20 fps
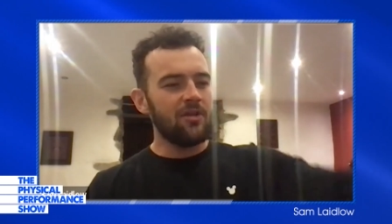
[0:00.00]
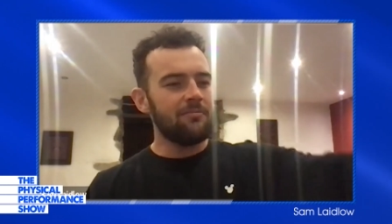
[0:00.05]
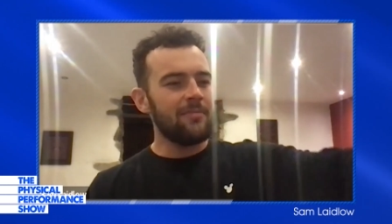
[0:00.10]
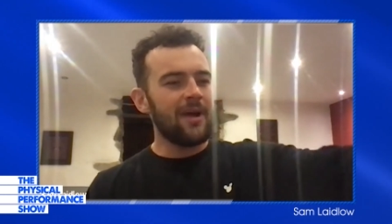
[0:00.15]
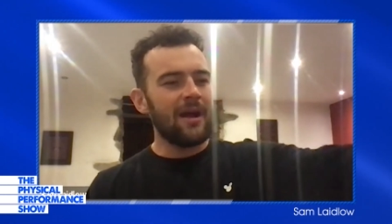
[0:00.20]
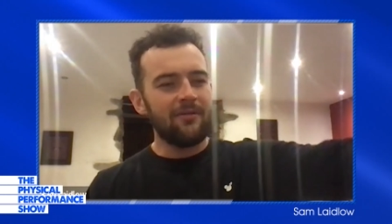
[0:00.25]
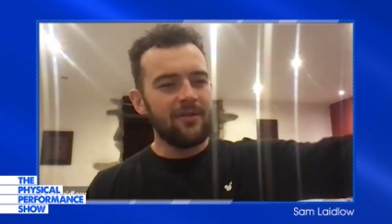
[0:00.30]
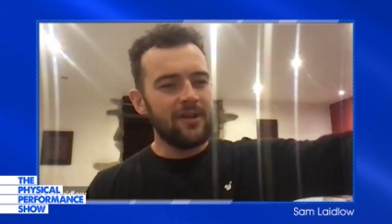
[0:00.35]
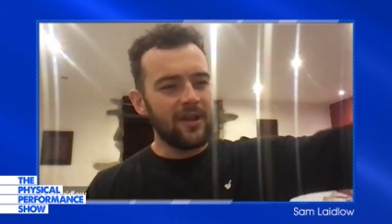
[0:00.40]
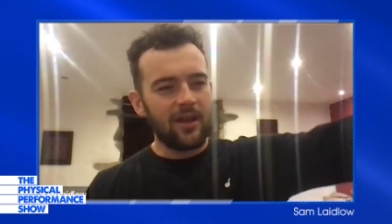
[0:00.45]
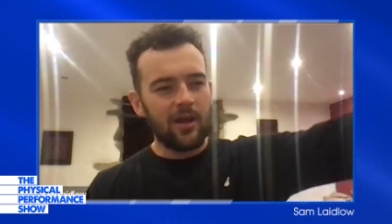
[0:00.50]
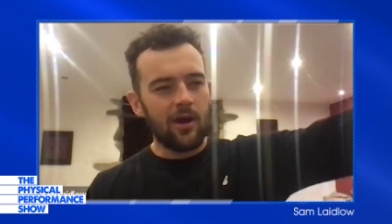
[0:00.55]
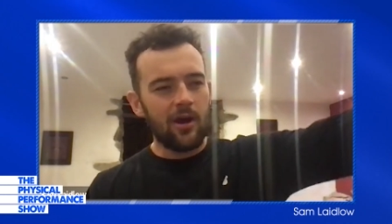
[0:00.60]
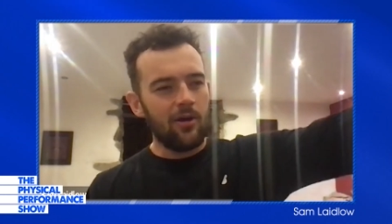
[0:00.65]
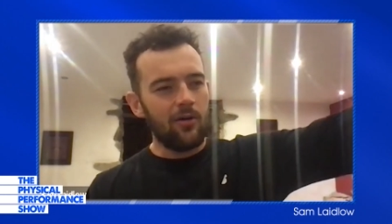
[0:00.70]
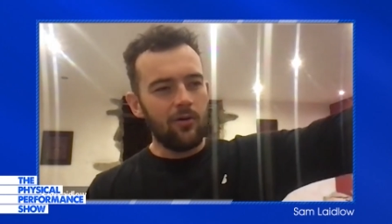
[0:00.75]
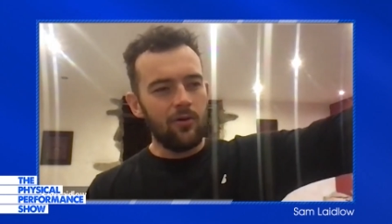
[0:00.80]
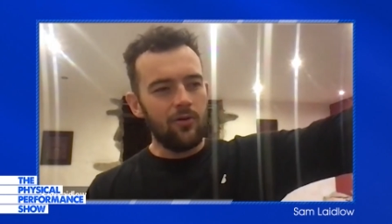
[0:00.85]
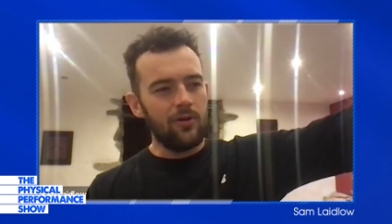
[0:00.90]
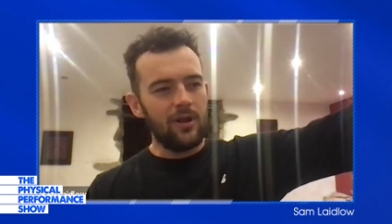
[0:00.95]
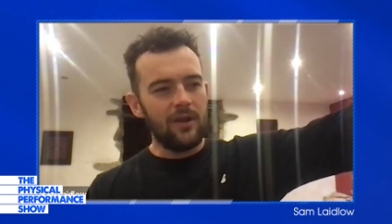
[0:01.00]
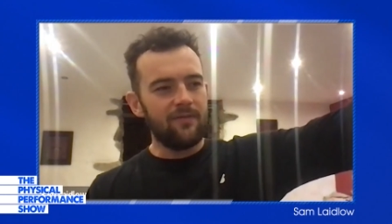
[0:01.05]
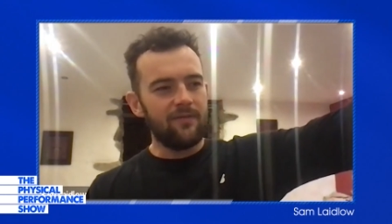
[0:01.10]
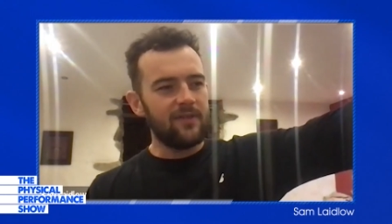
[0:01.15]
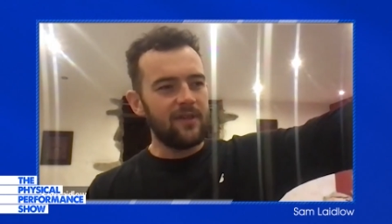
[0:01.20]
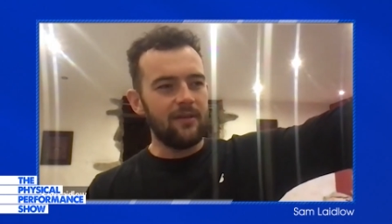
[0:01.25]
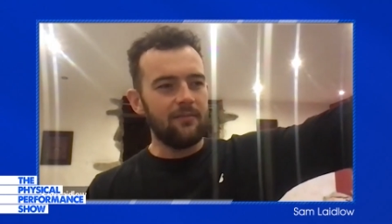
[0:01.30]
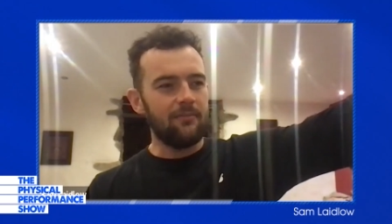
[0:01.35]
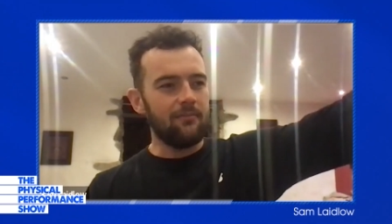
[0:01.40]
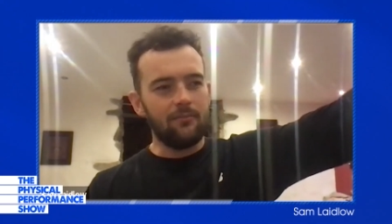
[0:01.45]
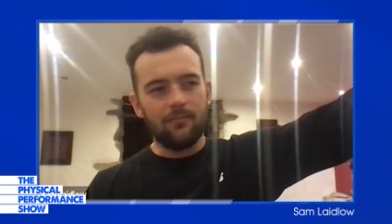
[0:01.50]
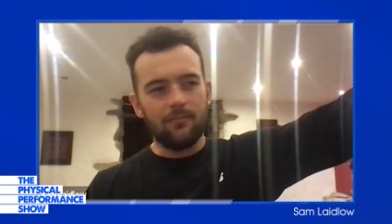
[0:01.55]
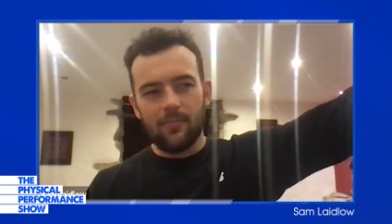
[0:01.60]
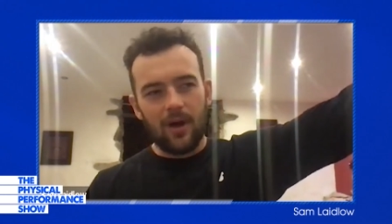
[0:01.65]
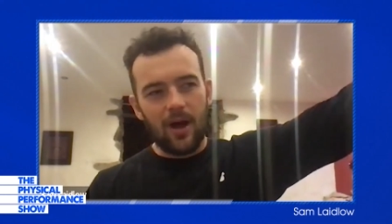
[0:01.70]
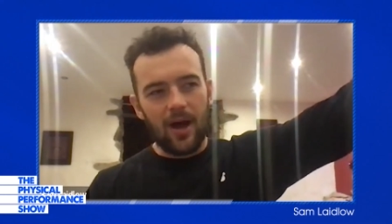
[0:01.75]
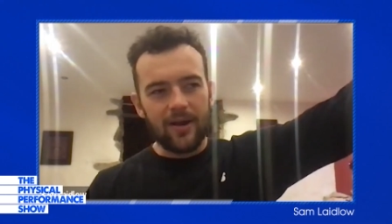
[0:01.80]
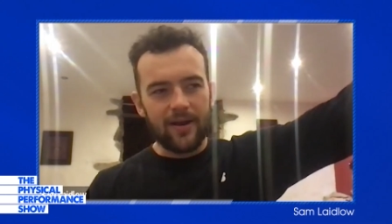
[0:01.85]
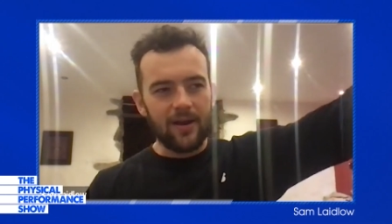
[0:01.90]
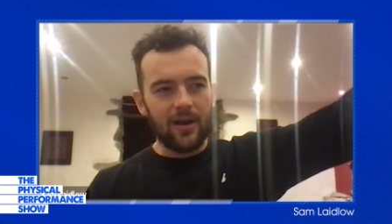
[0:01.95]
marry a girl who lives in,
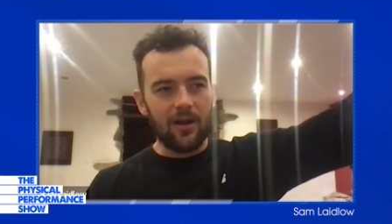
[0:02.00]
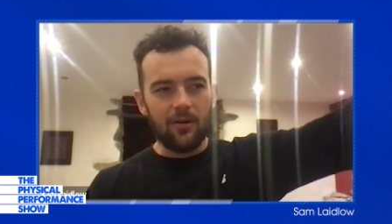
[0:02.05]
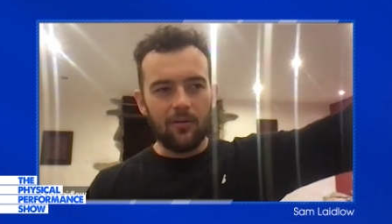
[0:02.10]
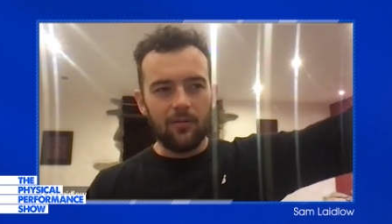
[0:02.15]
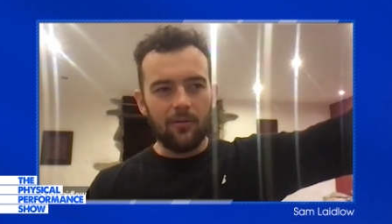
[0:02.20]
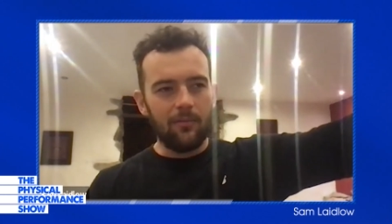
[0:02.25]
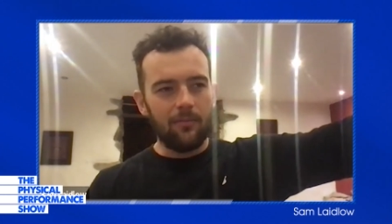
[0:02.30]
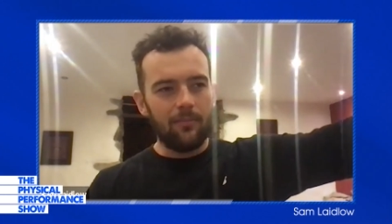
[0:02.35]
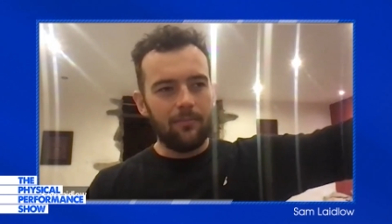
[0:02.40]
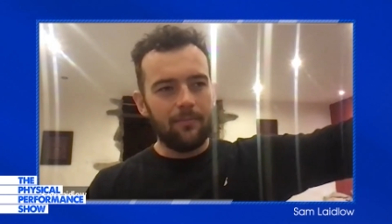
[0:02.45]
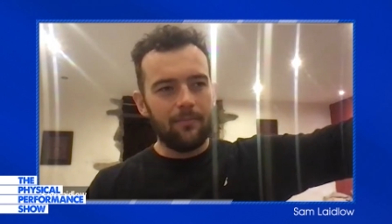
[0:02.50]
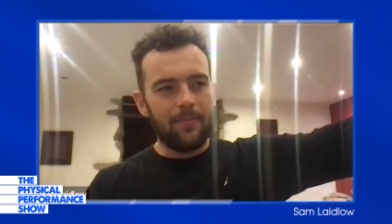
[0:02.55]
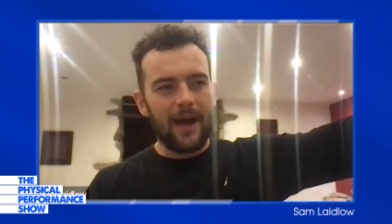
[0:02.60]
I don't know,